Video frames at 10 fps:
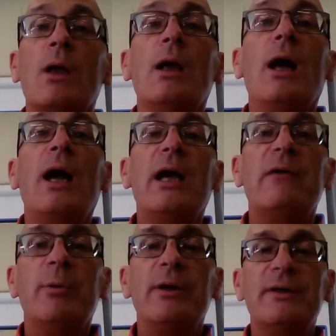Hi,
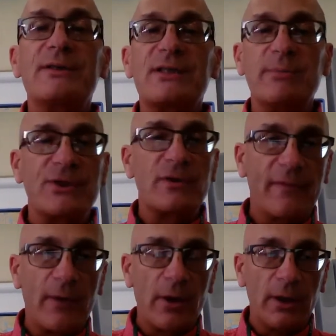everybody. This is Mr.
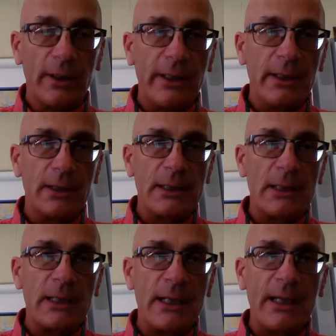Farley.
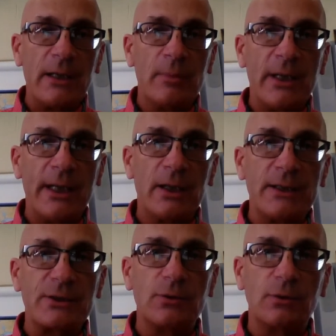I am a
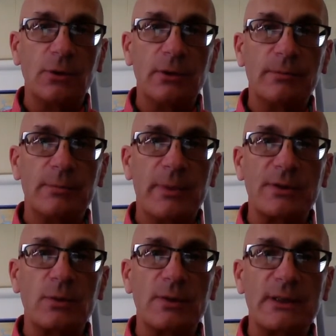middle
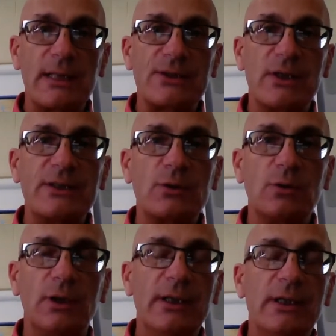school / high
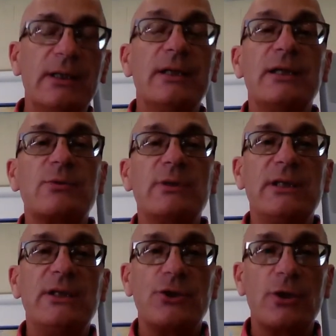school history
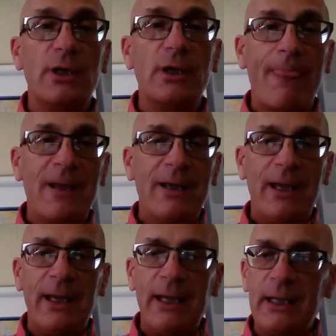teacher,
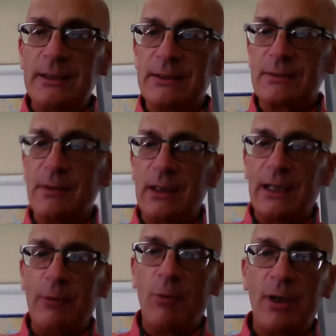and
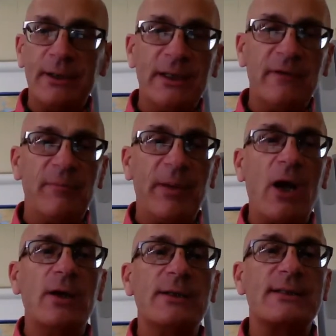I wanted to give
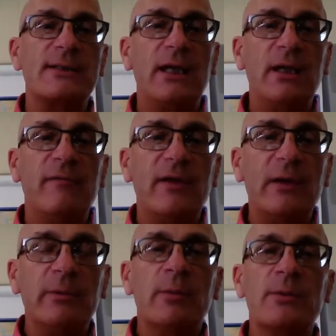parents and
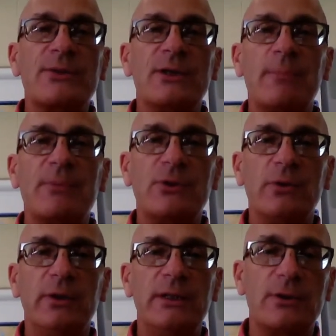family members an
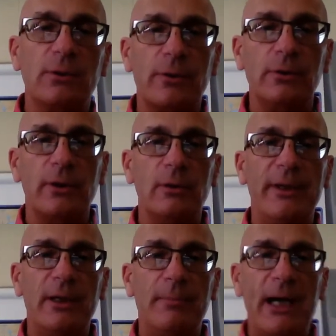opportunity to learn a little
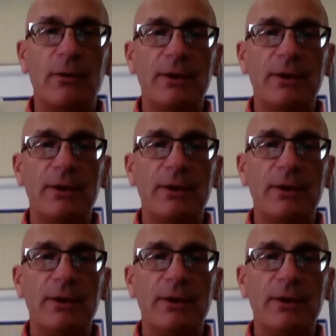bit about,